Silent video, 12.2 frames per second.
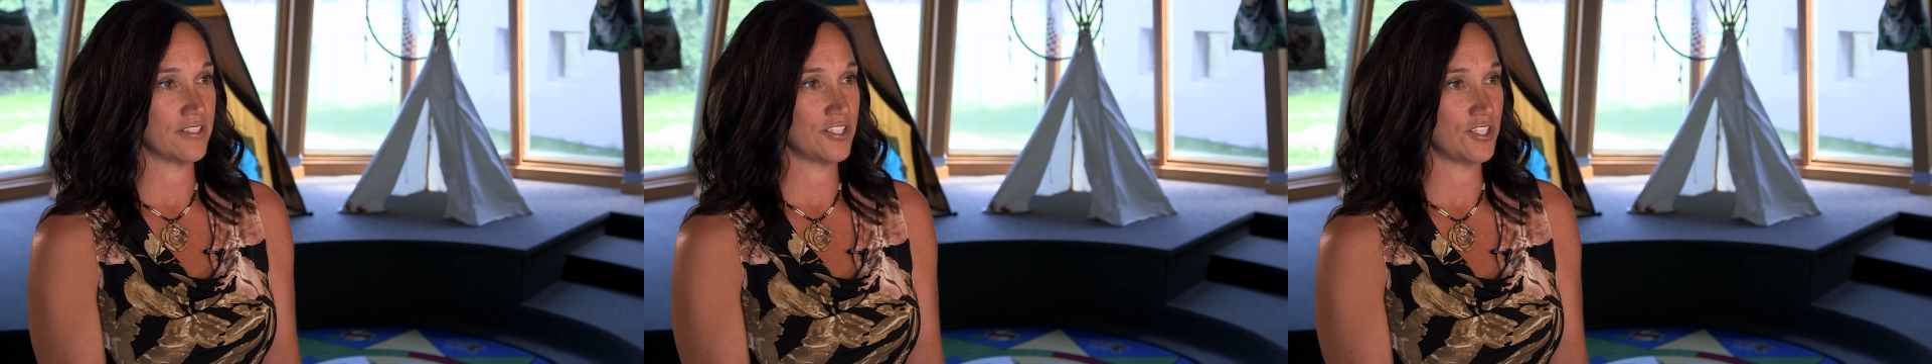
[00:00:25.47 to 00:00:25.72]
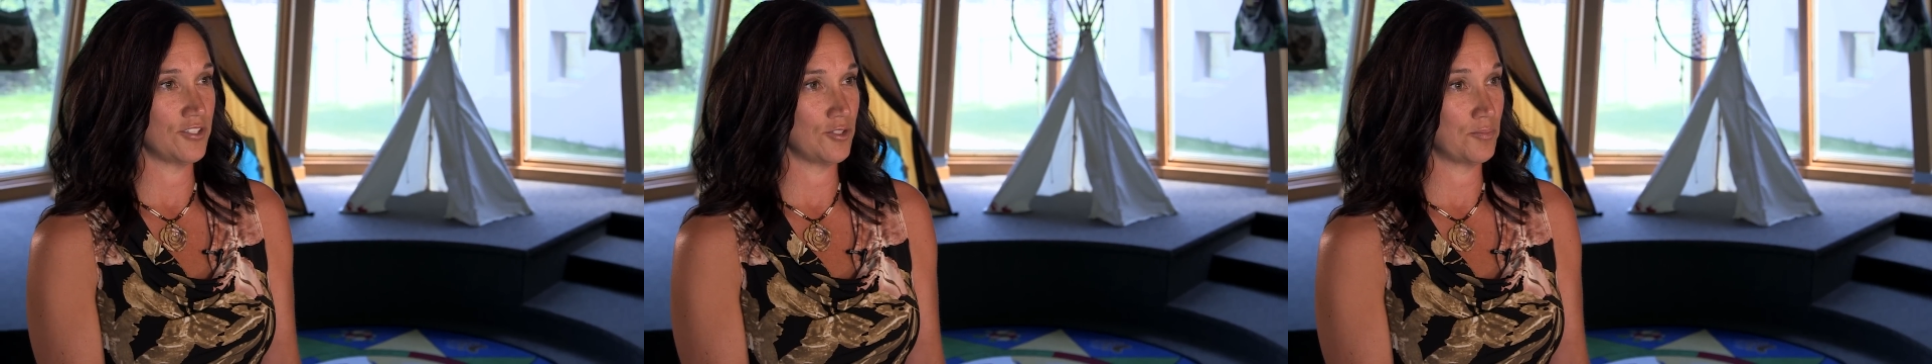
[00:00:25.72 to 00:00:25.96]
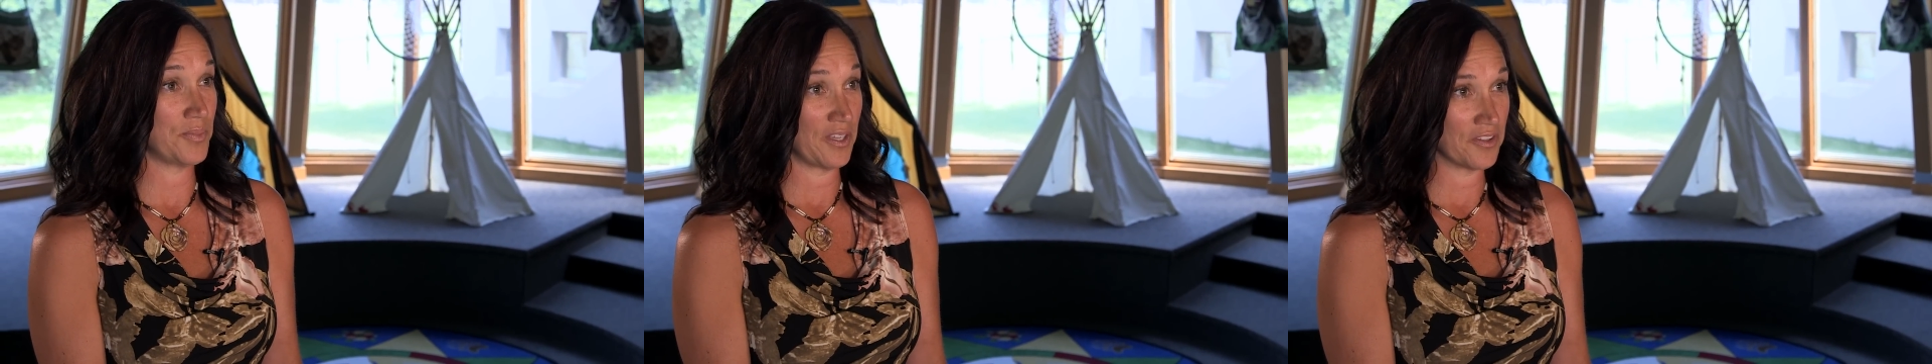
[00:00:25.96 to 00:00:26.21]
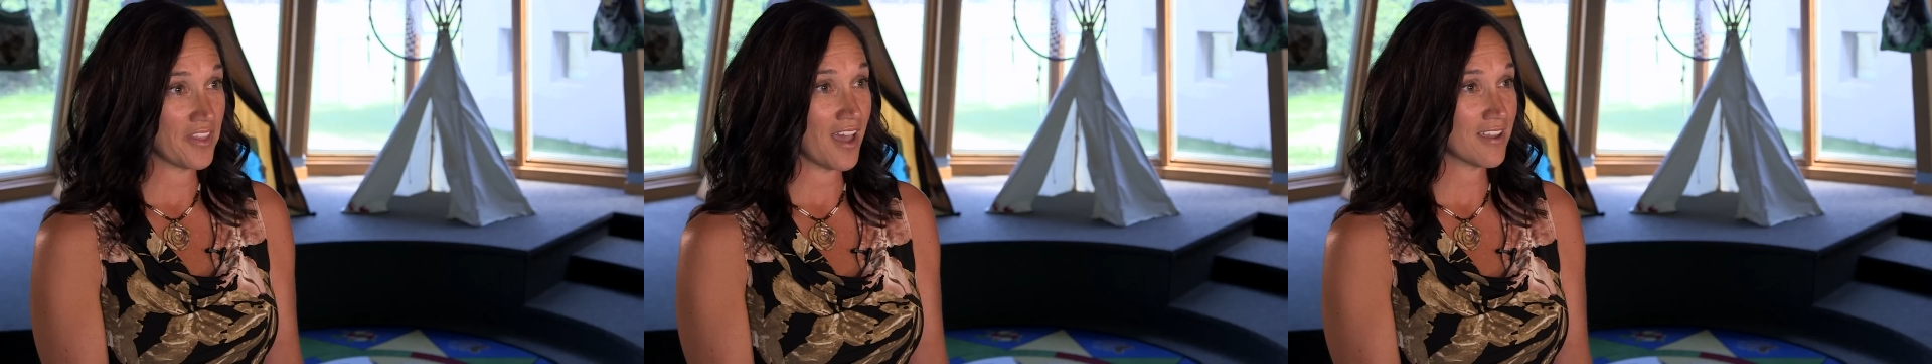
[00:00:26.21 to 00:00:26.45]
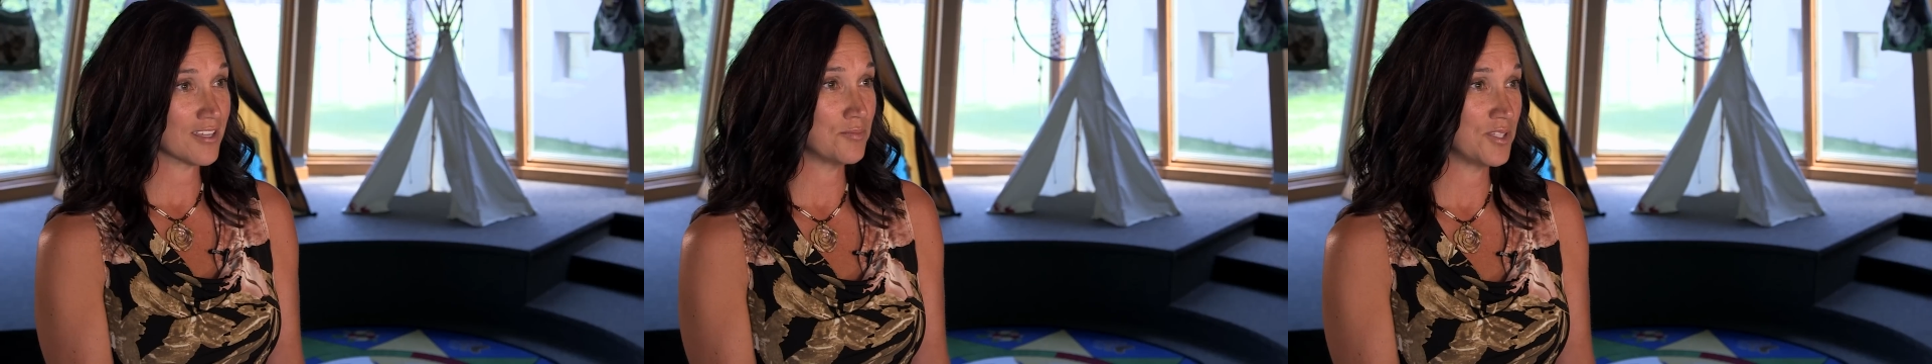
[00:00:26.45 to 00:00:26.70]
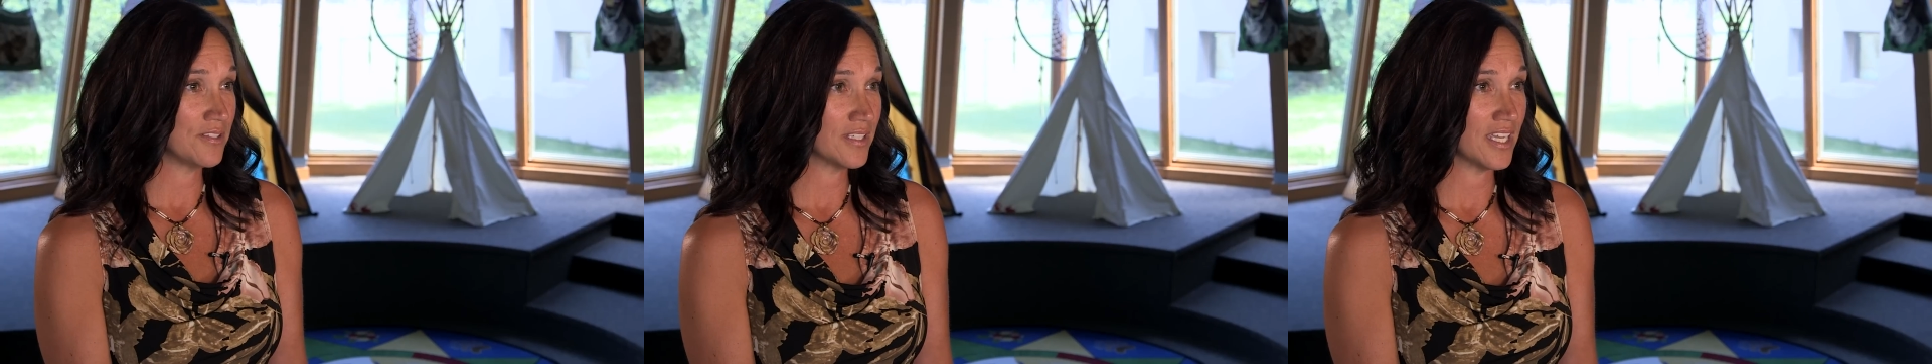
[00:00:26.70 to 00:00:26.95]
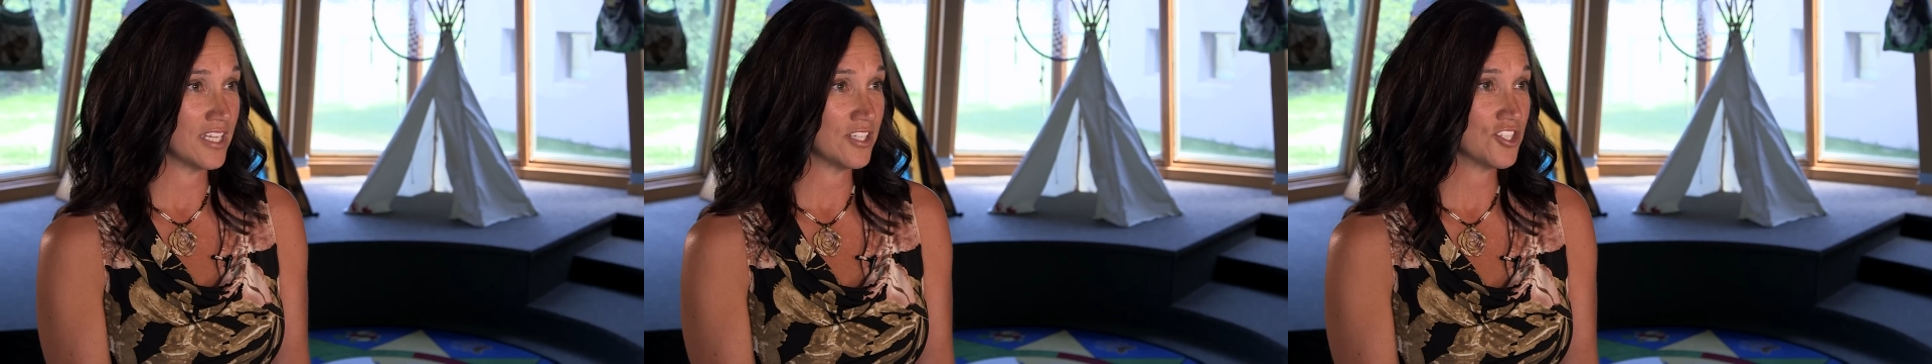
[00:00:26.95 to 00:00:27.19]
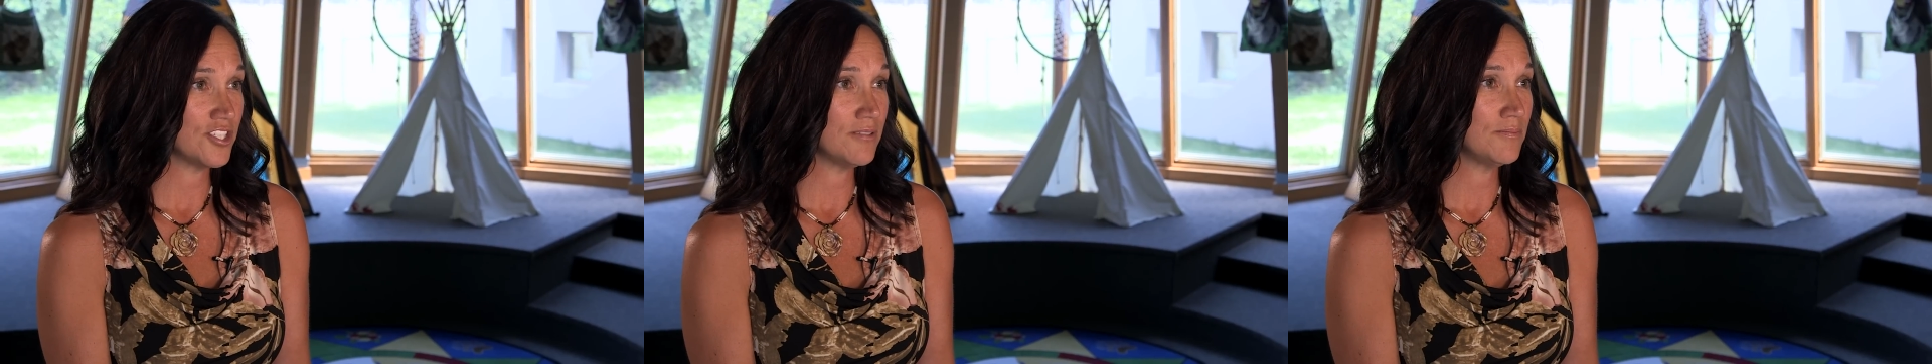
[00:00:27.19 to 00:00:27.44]
to build that
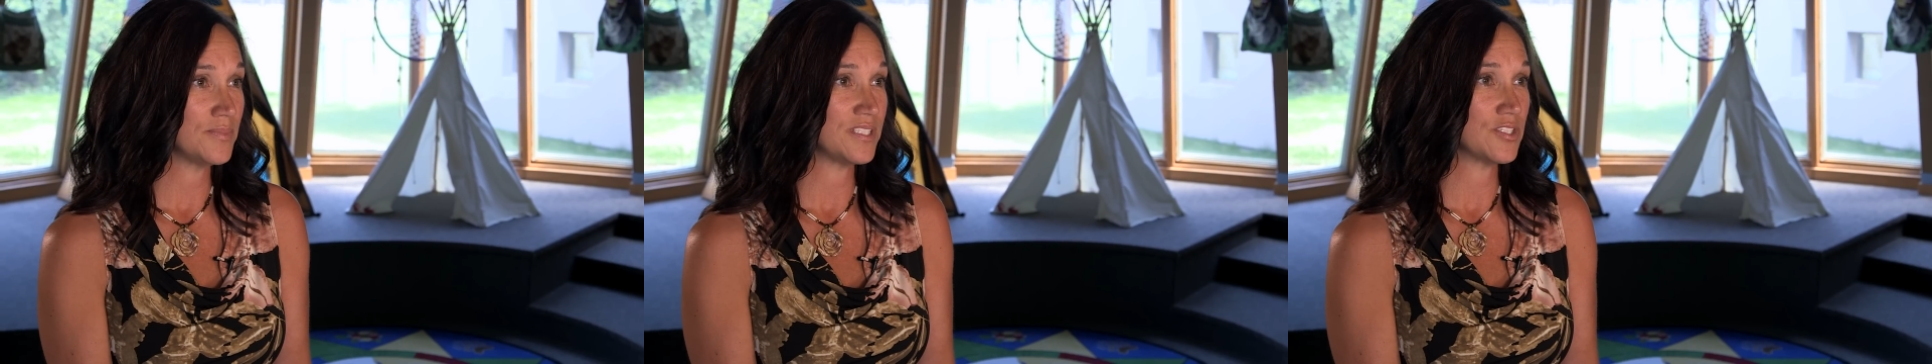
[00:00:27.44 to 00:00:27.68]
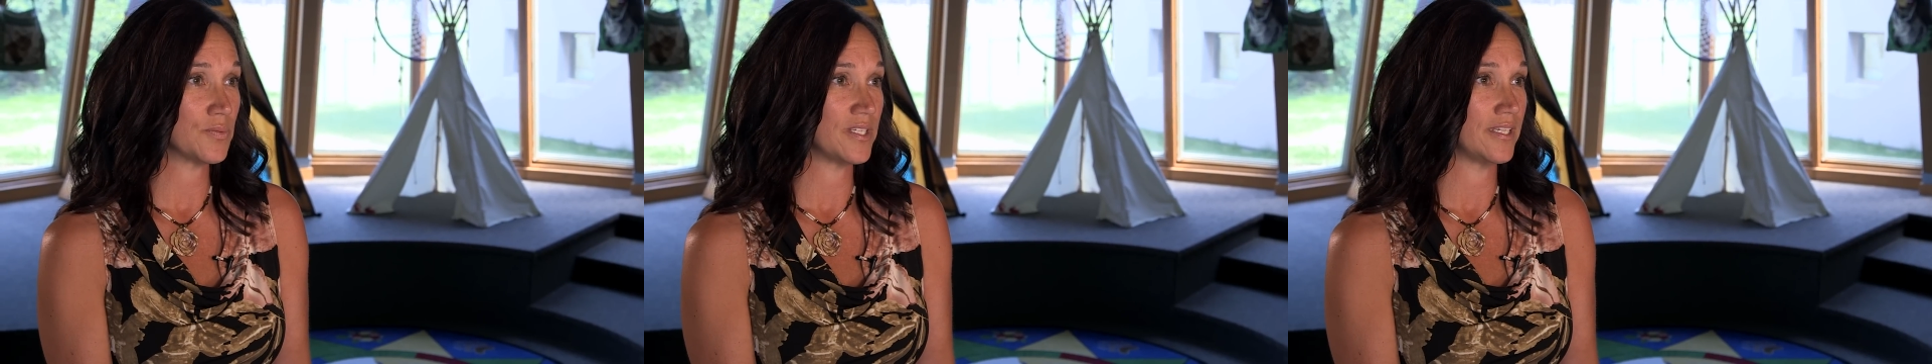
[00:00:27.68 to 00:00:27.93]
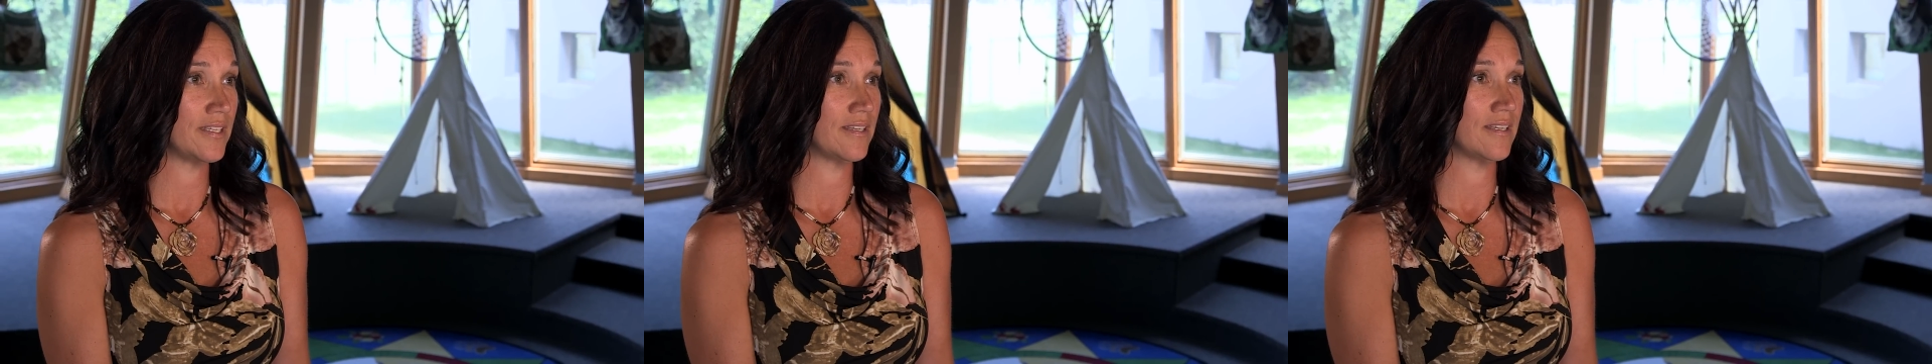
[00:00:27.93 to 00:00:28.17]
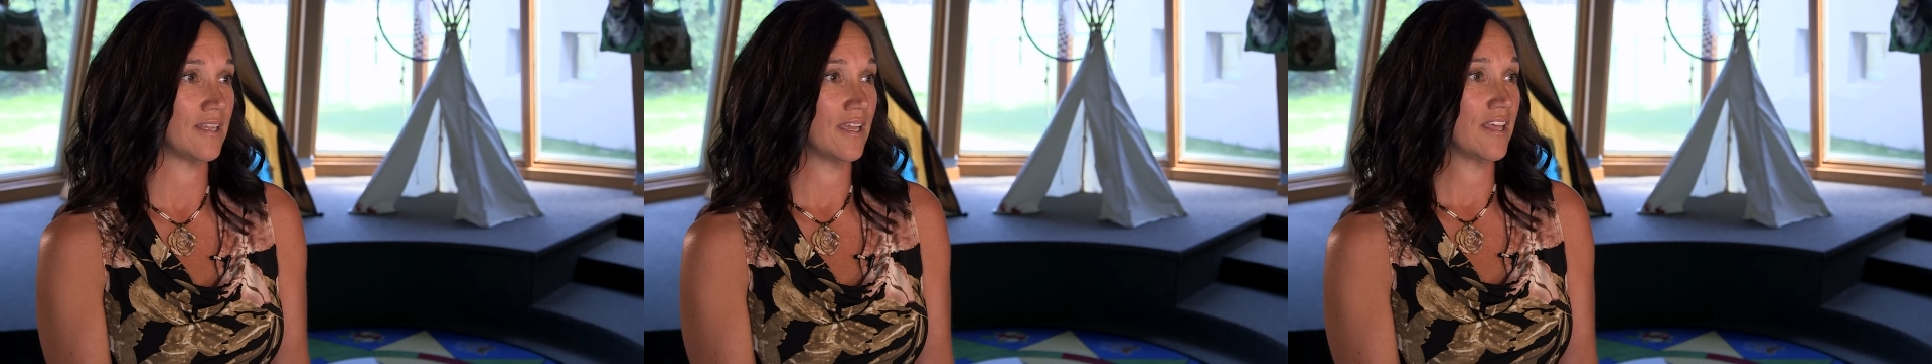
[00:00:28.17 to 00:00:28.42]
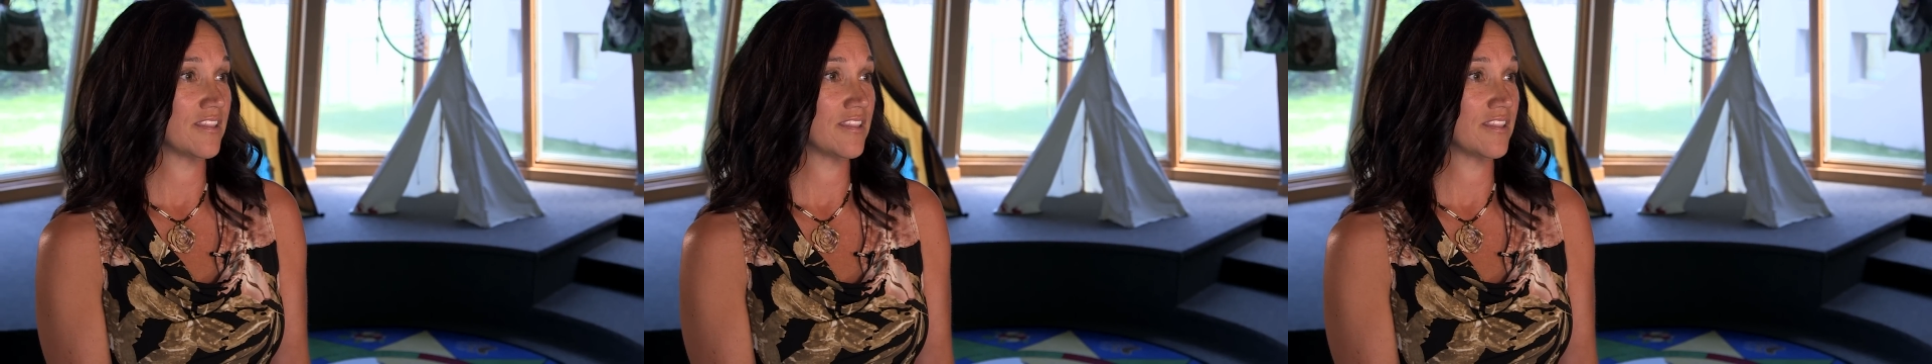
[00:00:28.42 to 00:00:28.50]
communication between